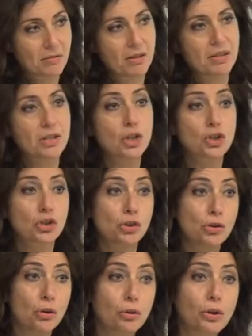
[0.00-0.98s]

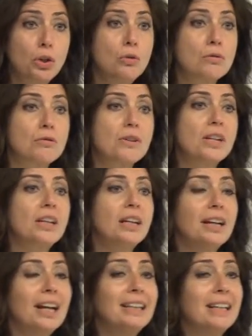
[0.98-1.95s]
transition occurring
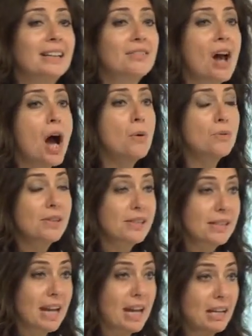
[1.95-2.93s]
in the ground
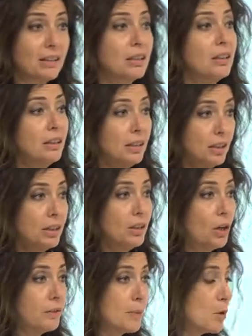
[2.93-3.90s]
state
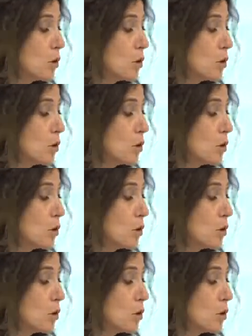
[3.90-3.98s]
of the